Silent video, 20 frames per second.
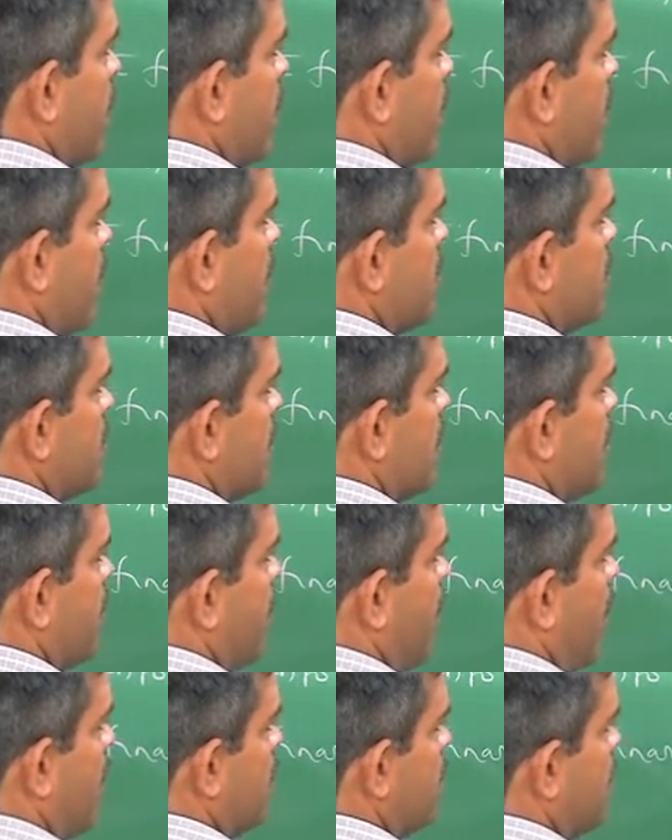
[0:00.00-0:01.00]
each
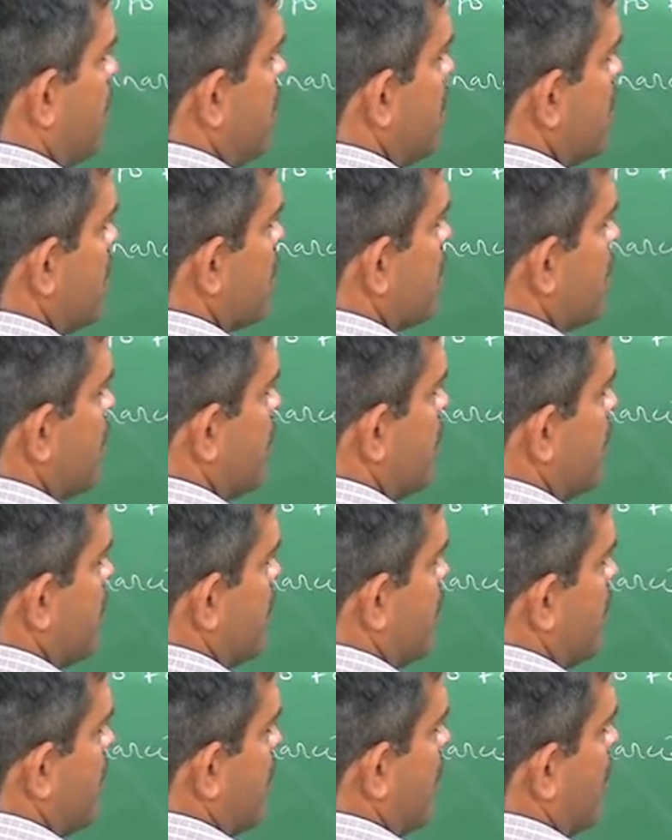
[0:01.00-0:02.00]
department
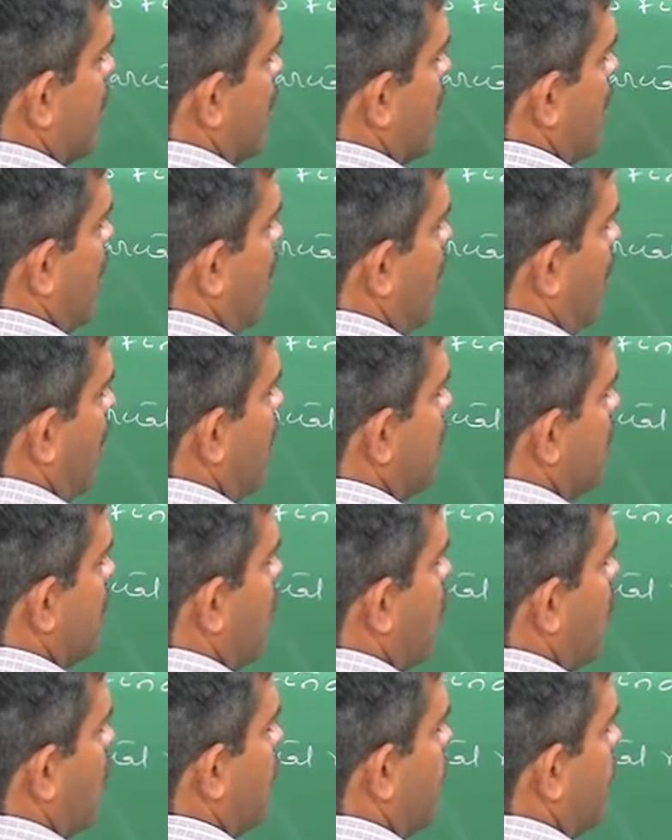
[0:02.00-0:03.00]
or the
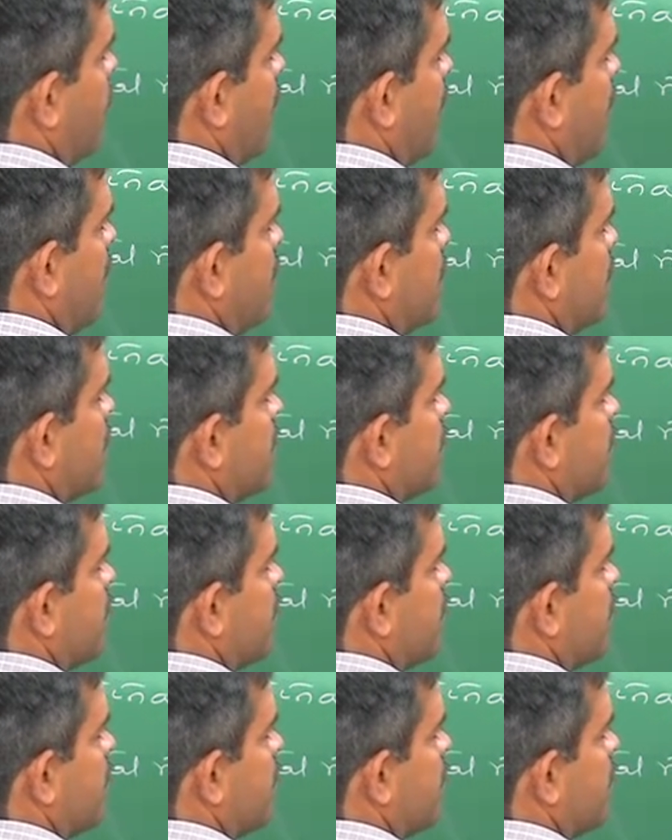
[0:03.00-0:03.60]
whole plant